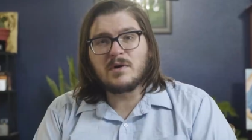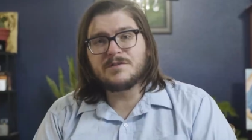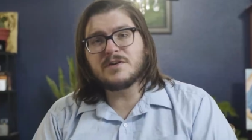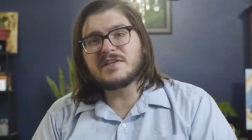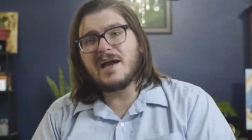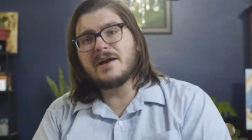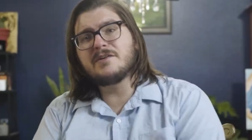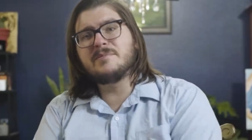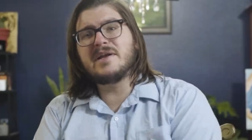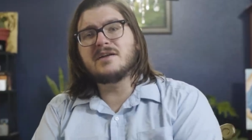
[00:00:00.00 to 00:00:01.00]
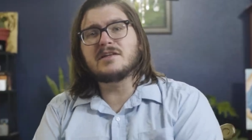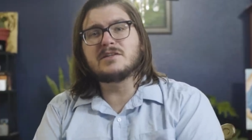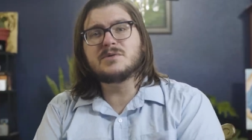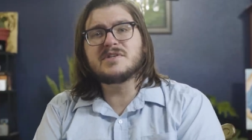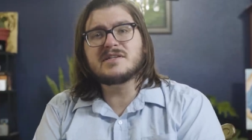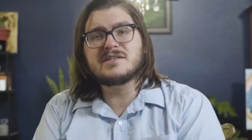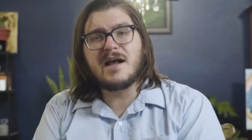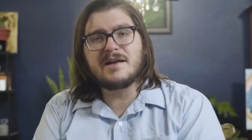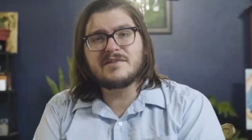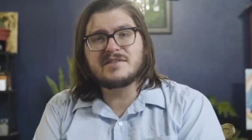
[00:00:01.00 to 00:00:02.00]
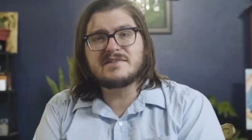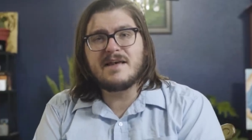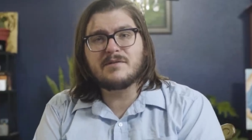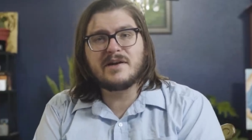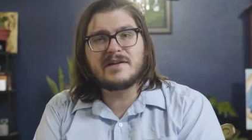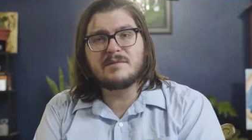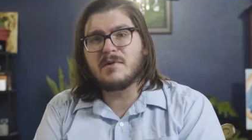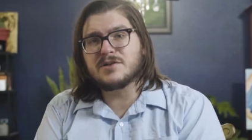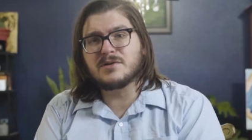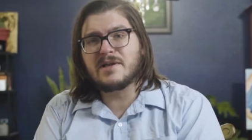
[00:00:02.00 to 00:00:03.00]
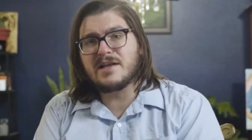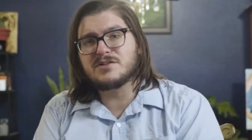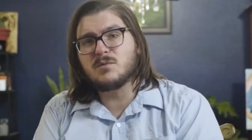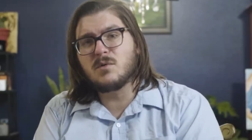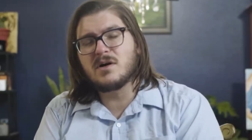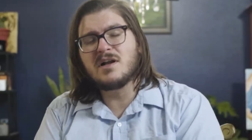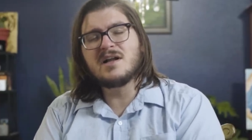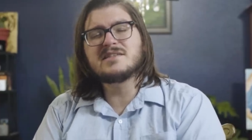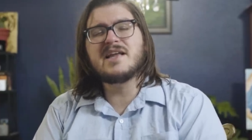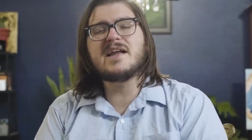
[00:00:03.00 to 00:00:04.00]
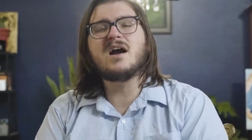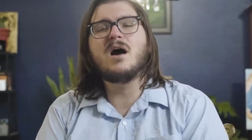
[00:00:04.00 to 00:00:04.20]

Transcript: Well, if you're tired of being on the losing side of this never-ending martial caster war, take